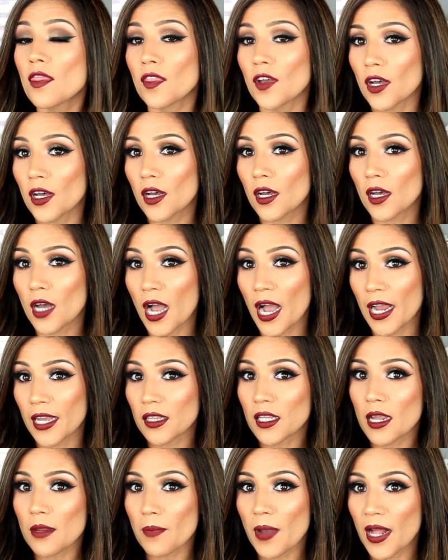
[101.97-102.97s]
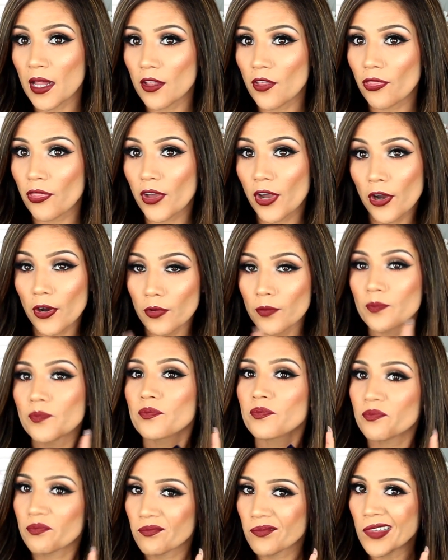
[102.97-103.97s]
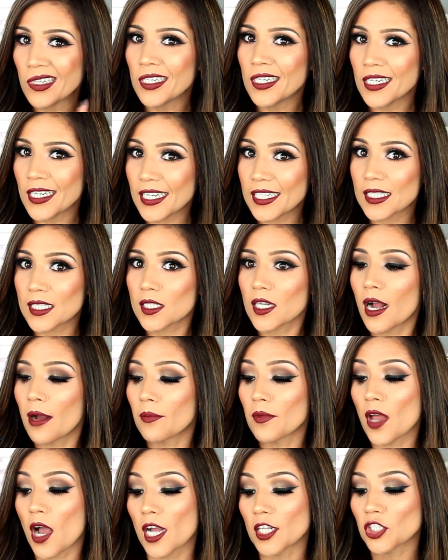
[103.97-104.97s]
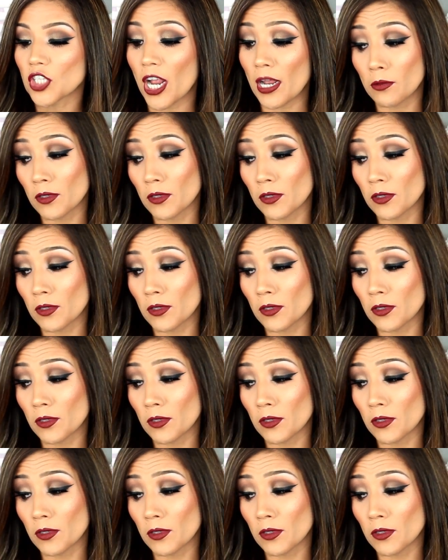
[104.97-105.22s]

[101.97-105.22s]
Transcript: The highlight palette though, it's top notch.